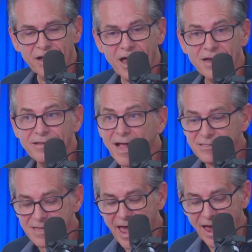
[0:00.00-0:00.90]
And
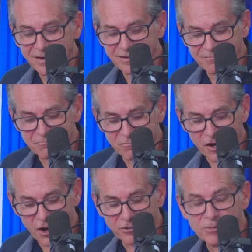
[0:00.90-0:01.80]
that's that.
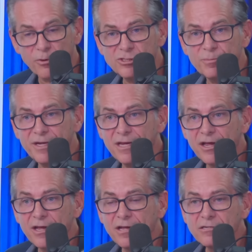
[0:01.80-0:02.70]
You're supposed to be
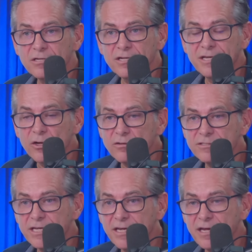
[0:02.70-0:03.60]

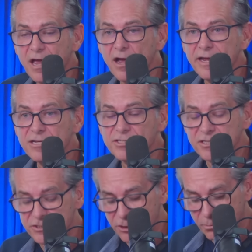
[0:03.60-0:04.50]
guilty, innocent
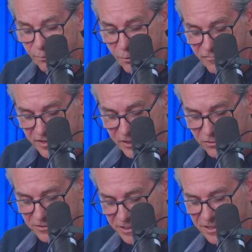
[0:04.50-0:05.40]
until proven guilty.